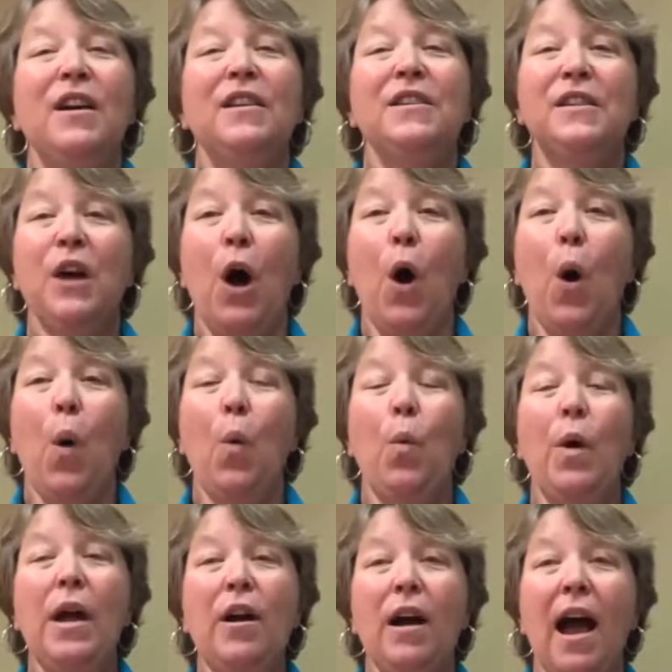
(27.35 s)
So
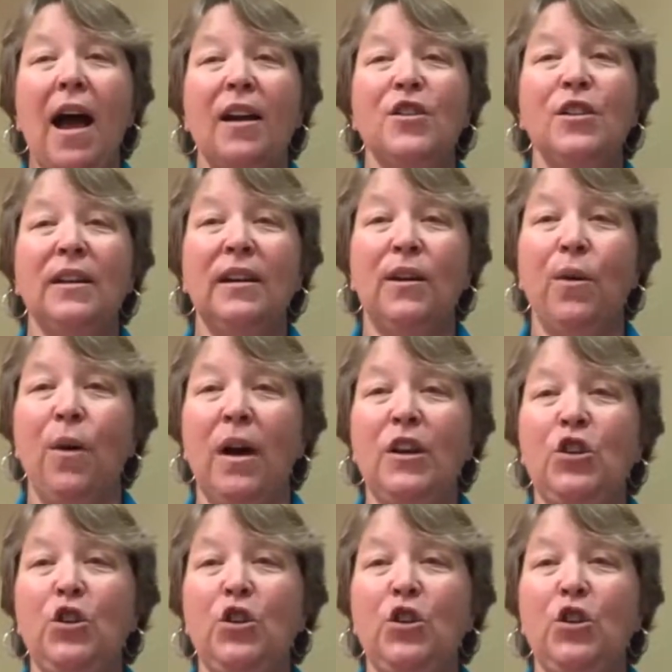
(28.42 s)
we're actually going